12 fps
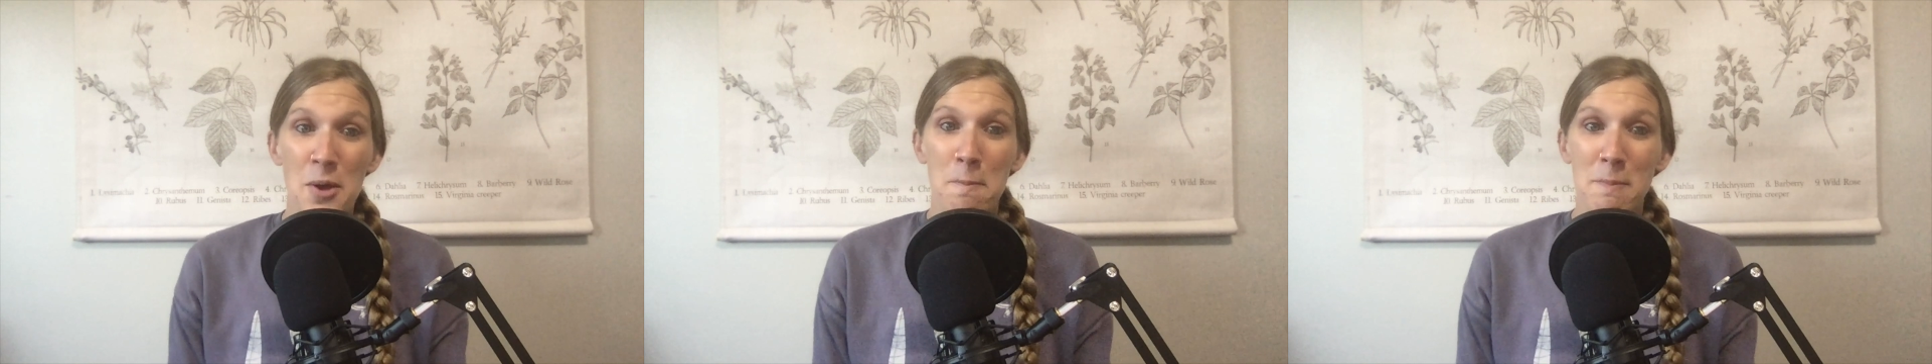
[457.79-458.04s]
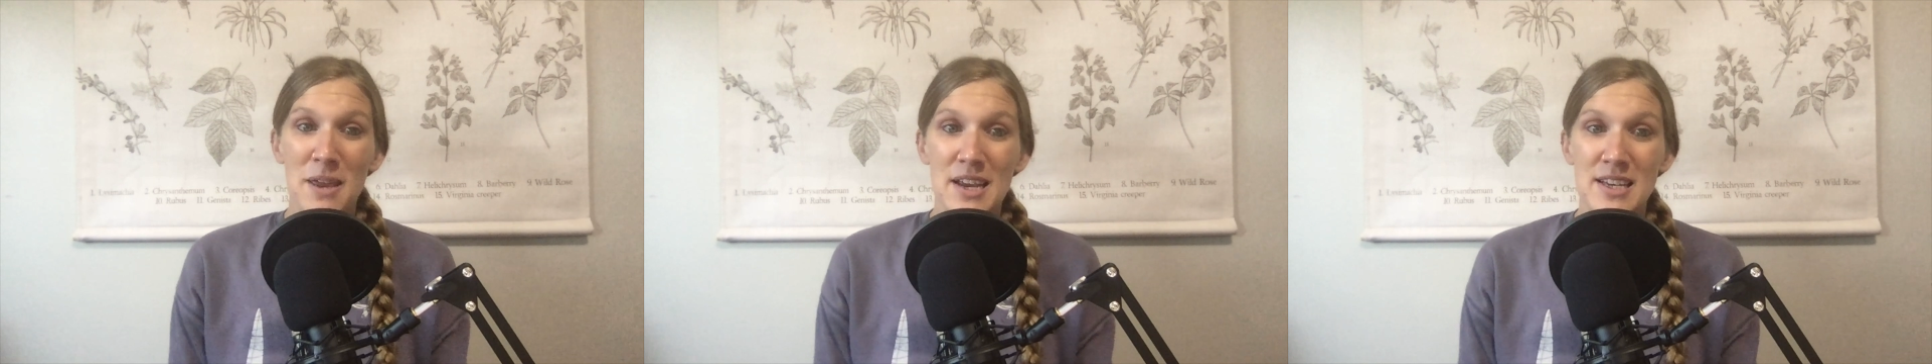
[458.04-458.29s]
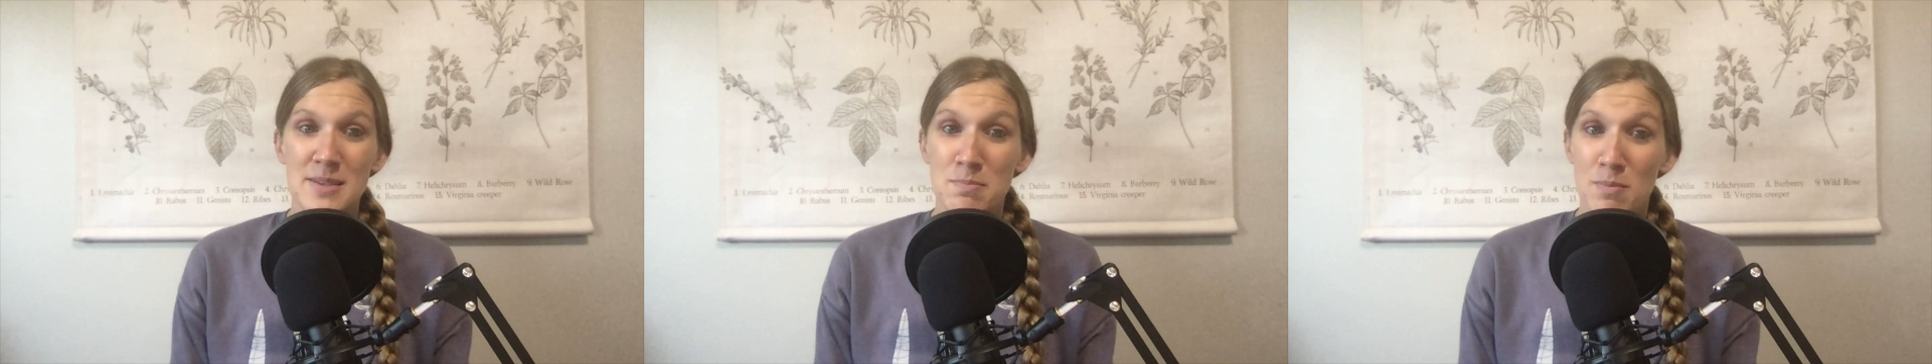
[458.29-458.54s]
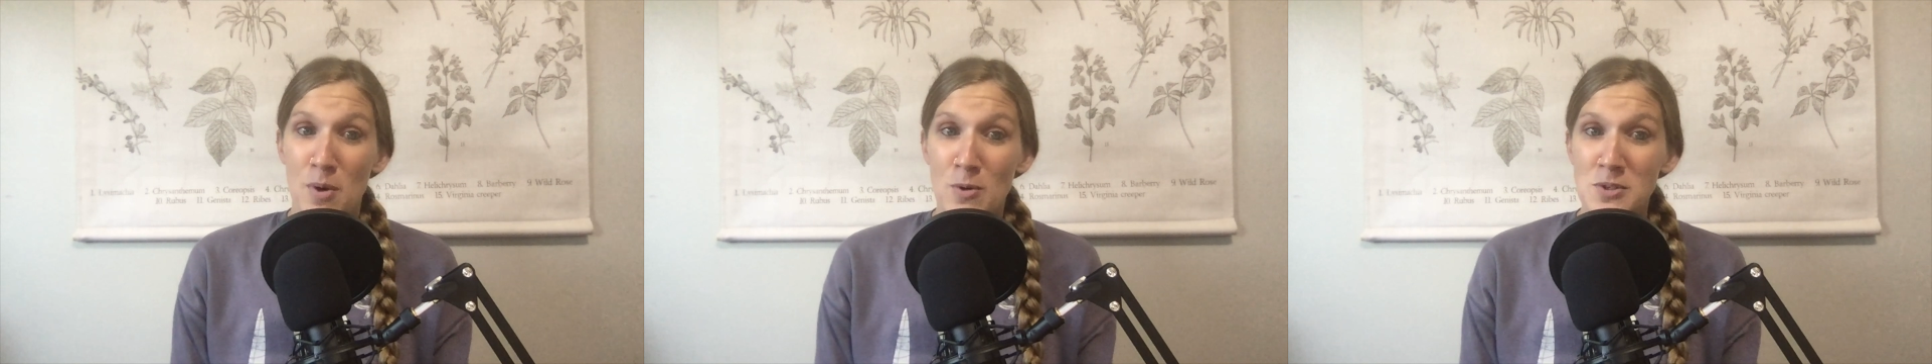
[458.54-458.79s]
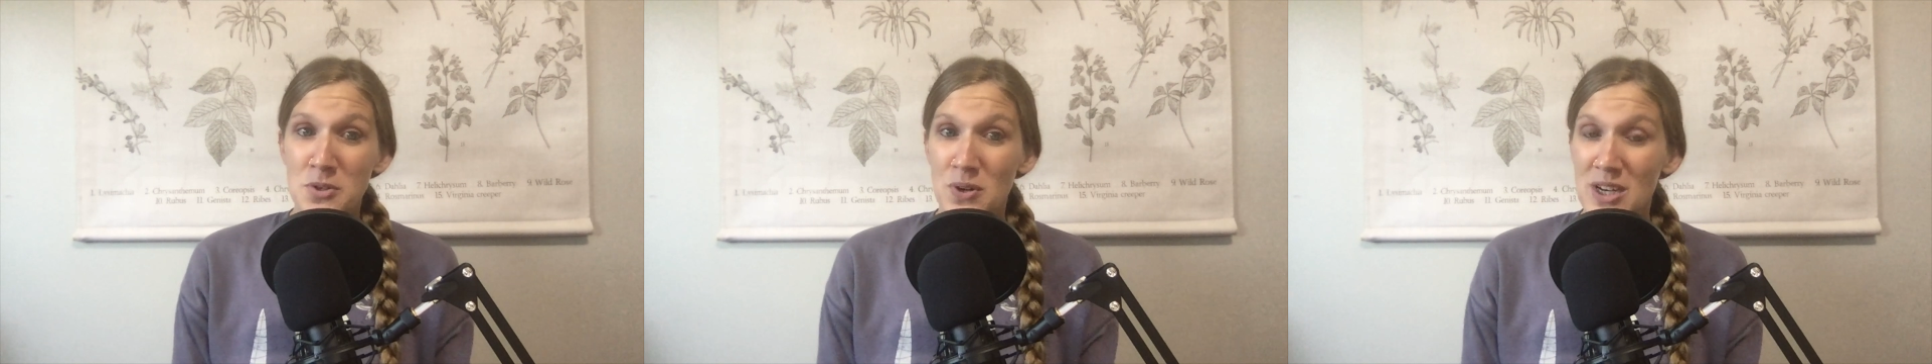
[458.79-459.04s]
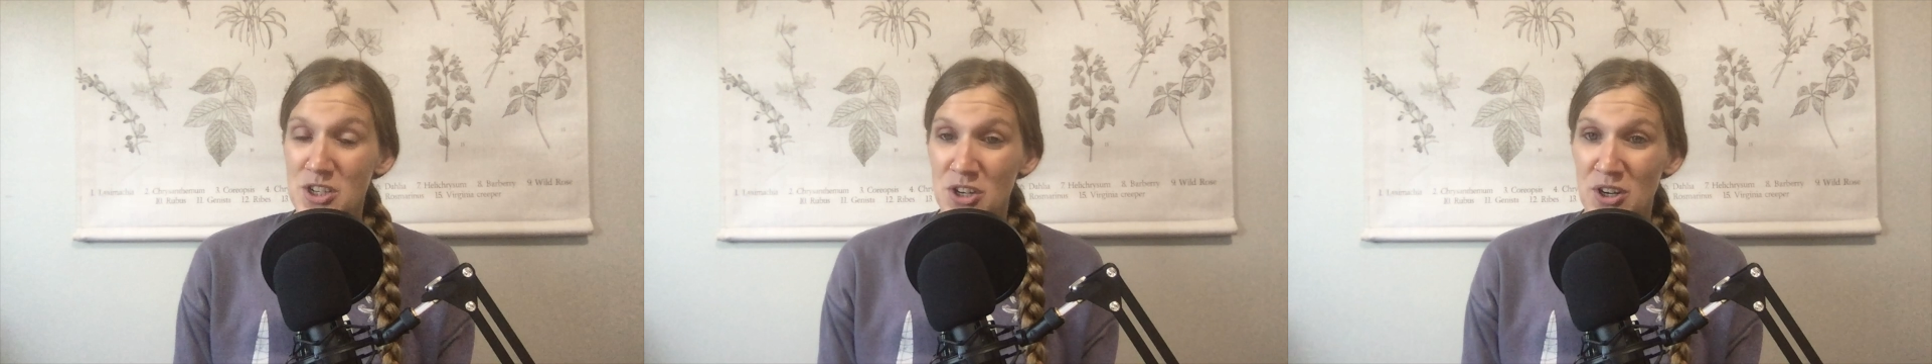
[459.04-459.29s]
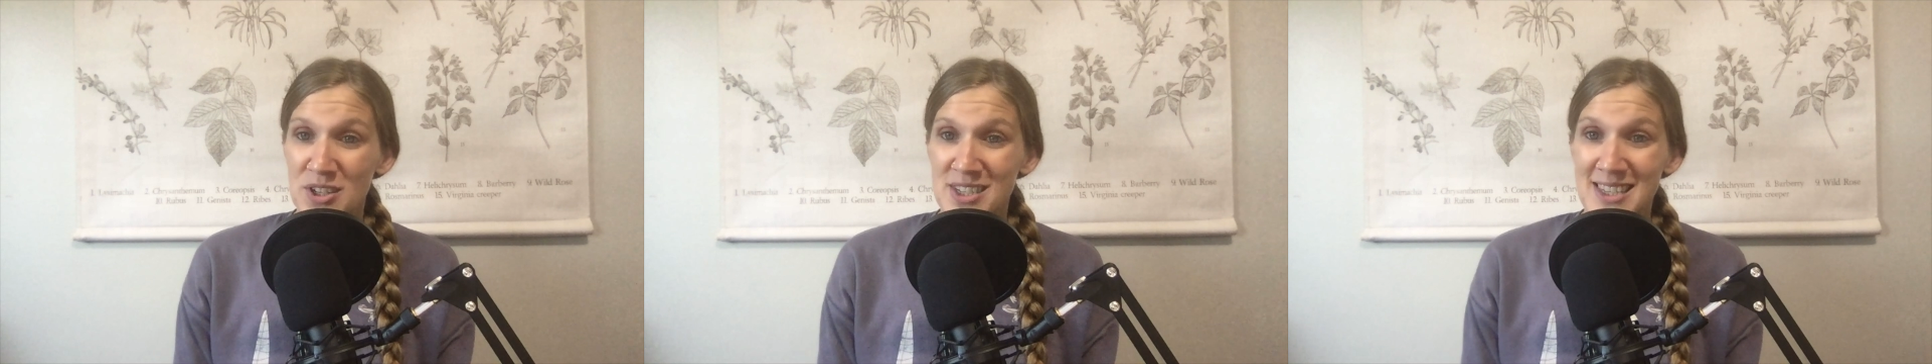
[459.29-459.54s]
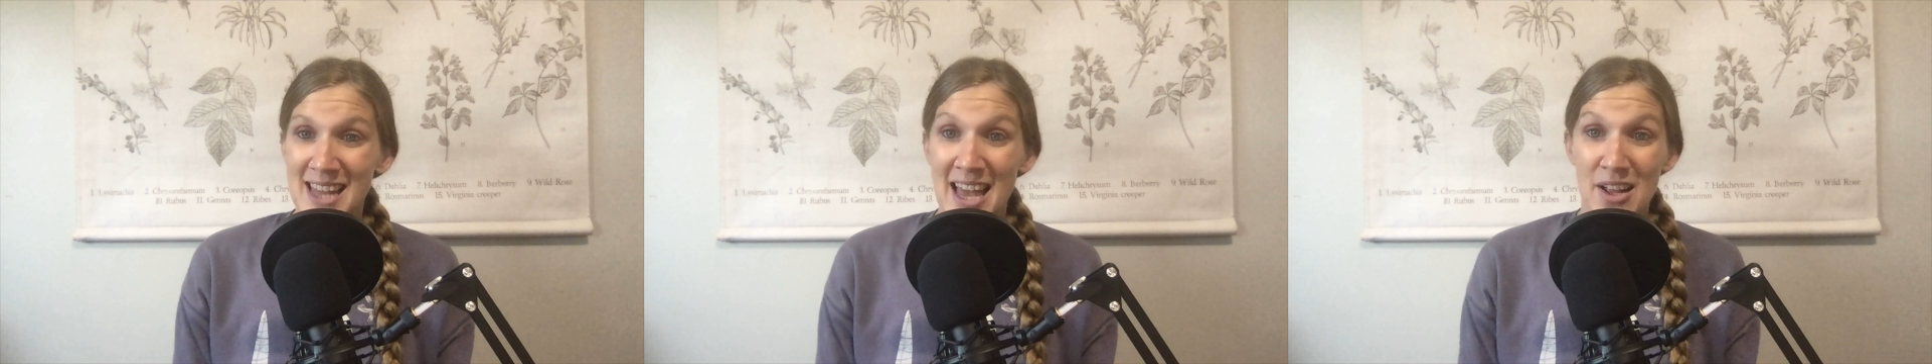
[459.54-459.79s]
because most
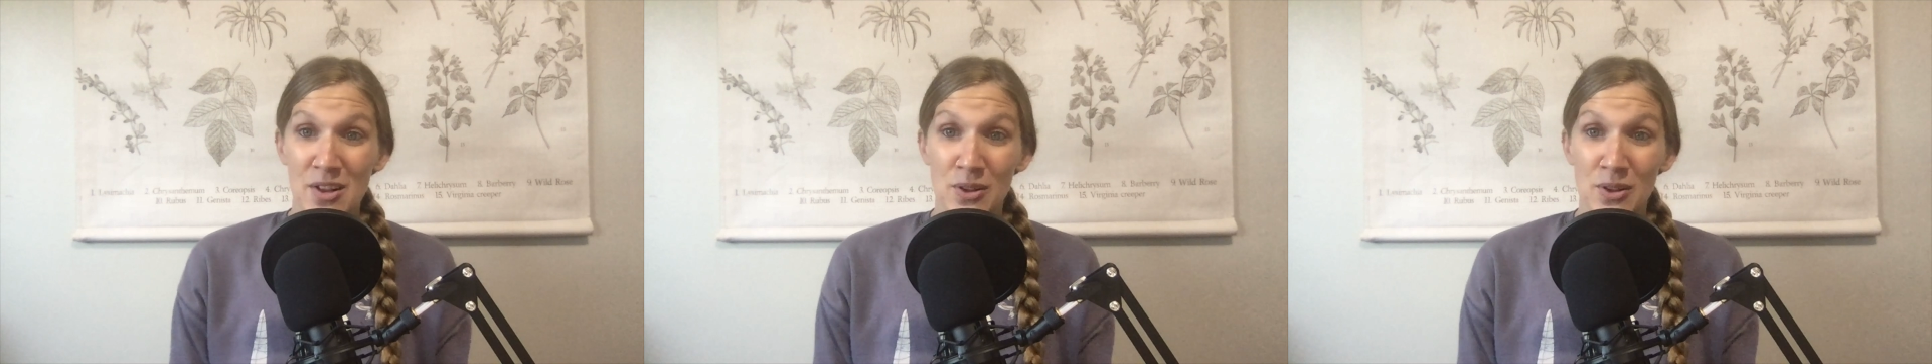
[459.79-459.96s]
creatures that